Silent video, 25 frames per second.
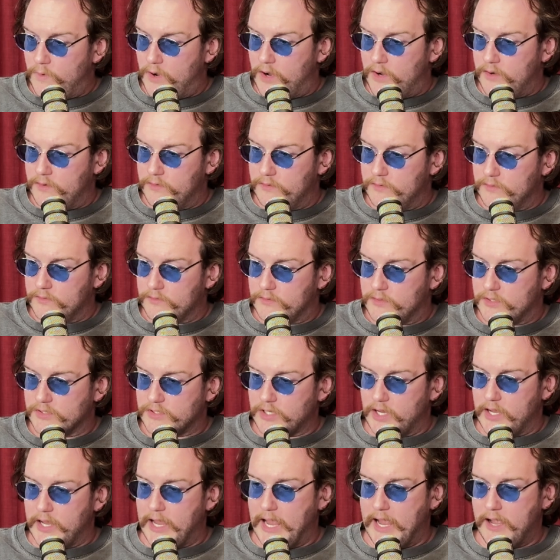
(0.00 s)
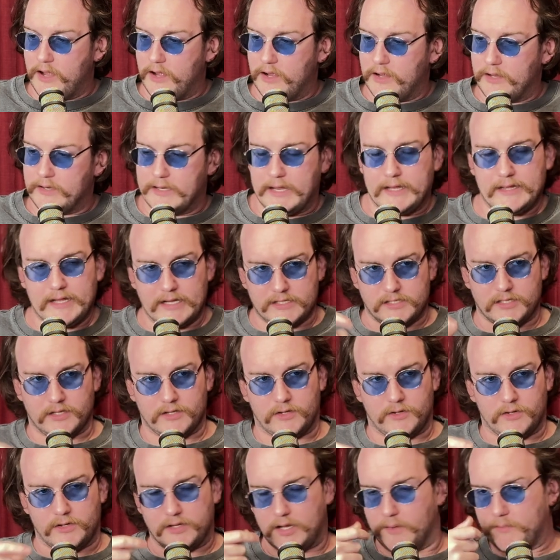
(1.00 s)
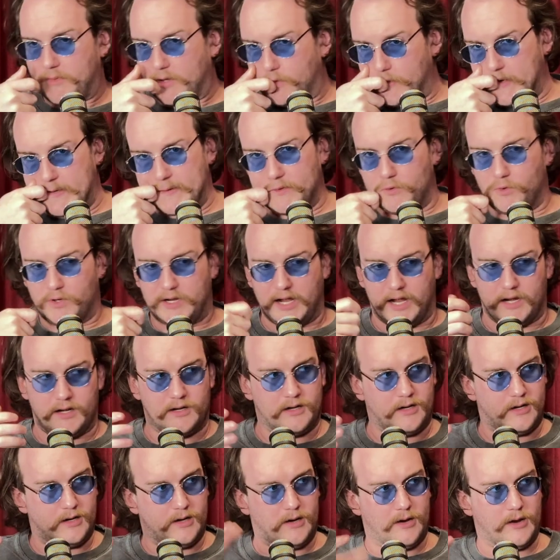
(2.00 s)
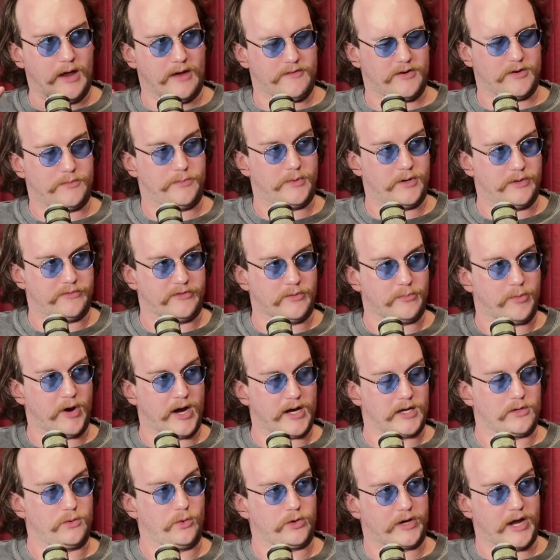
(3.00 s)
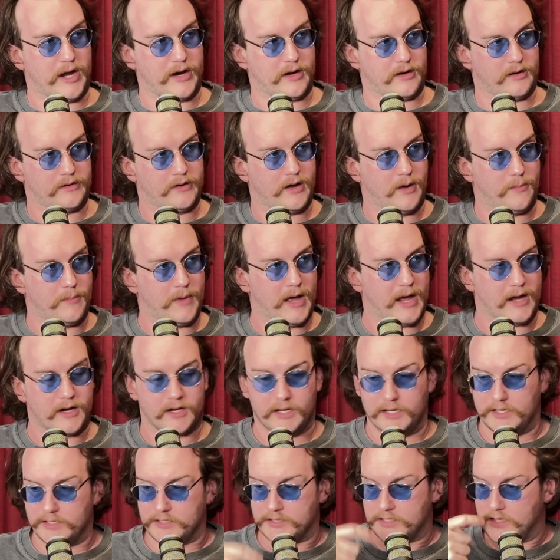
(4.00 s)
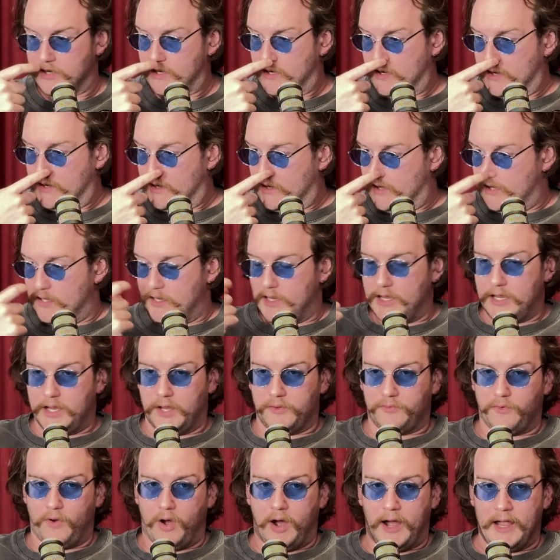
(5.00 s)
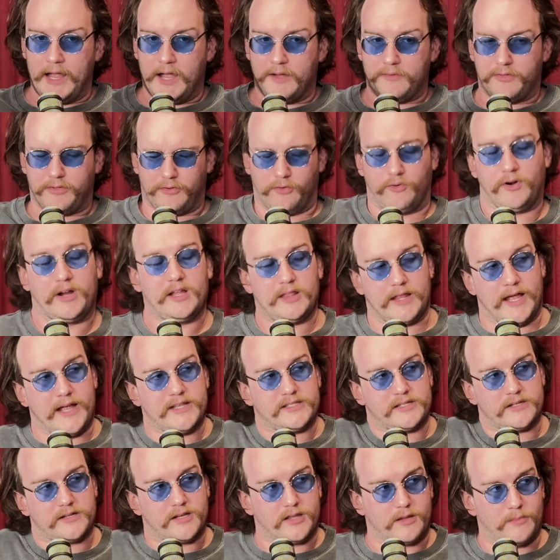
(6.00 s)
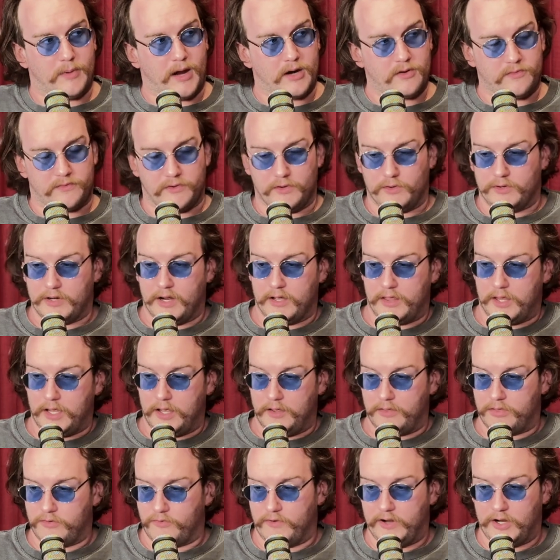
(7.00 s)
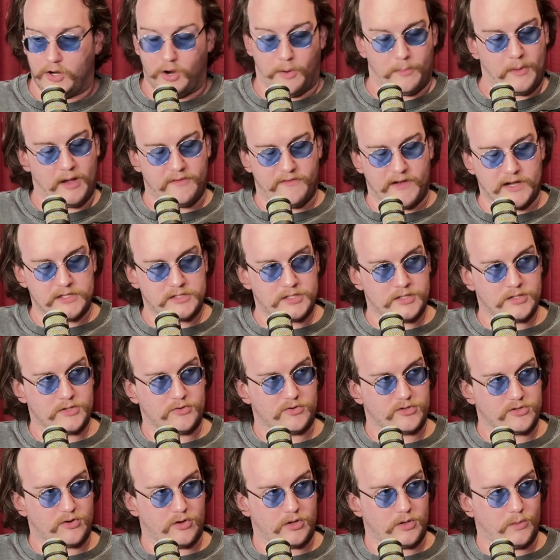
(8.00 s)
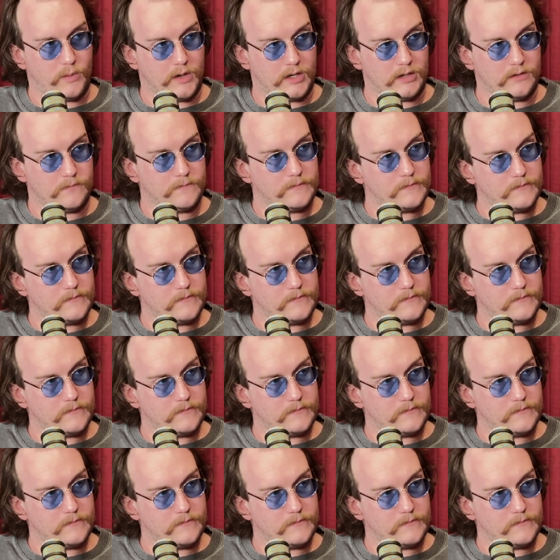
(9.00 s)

Well, because and that's like something we can look at, have a bit of a break, look at, and come back. Is if I have 3 lands into the battlefield, are there 3 combat phases, or is there only 1?